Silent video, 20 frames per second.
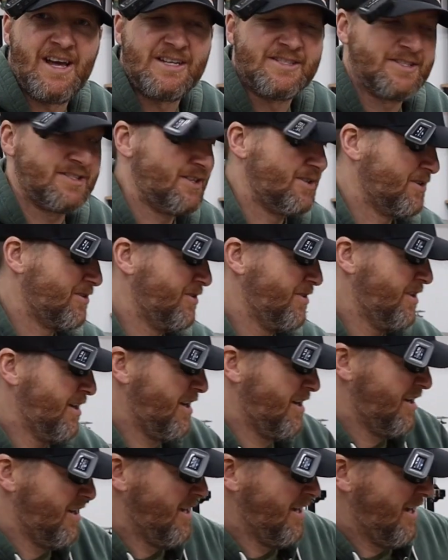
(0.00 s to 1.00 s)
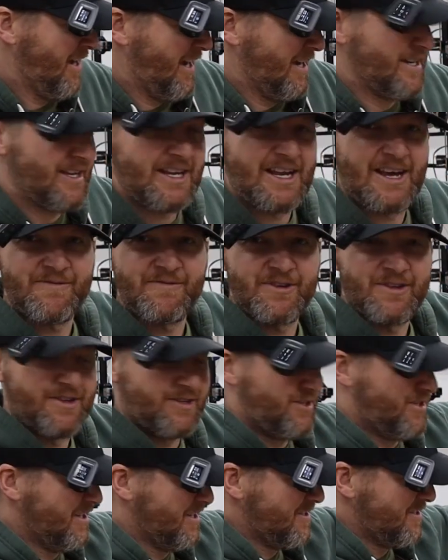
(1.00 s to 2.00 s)
of that circle there. I did have to
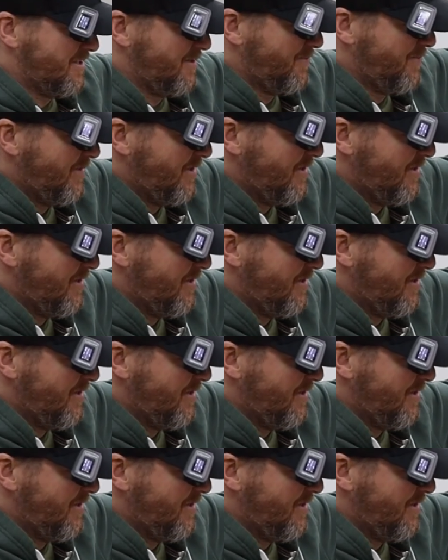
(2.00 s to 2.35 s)
adjust the